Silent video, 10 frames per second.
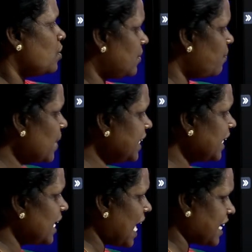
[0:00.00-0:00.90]
The
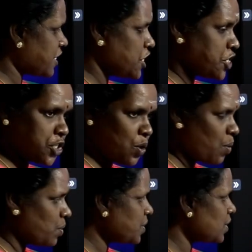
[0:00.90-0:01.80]
vertical axis
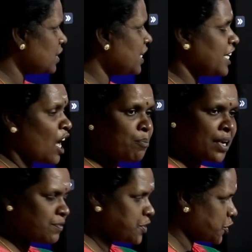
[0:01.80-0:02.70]
shows the number
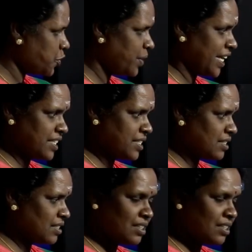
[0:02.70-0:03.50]
of students.